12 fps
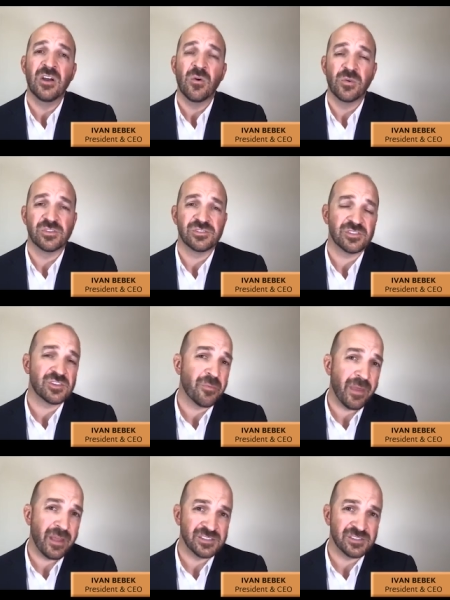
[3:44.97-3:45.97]
which was a
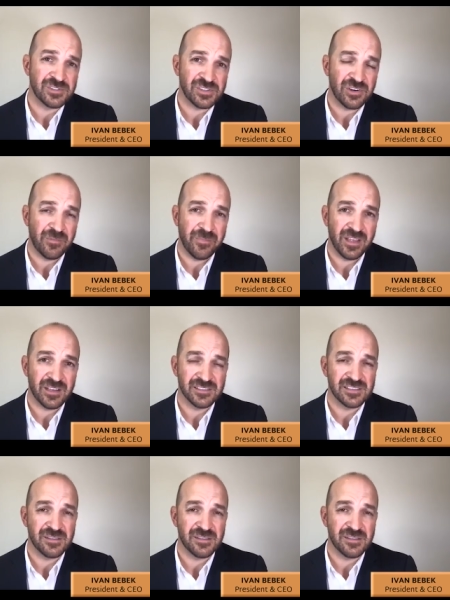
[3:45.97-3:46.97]
tremendous return
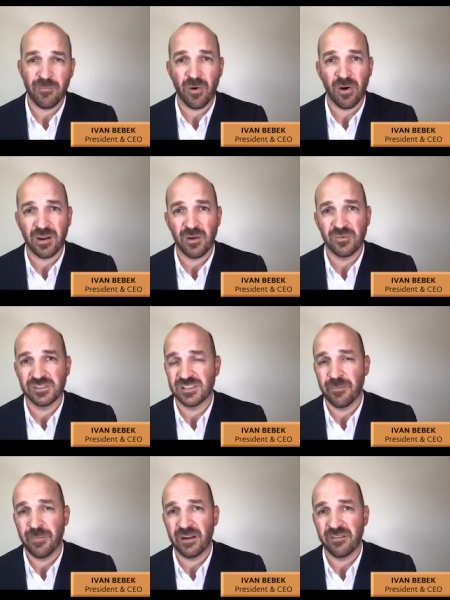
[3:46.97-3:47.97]
because the mining market was in
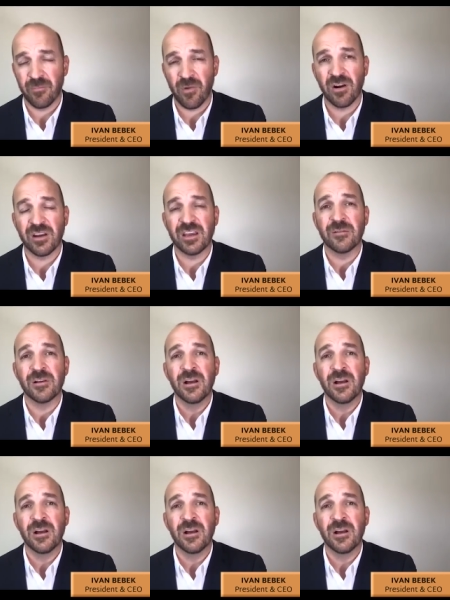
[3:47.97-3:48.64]
the pit of the market.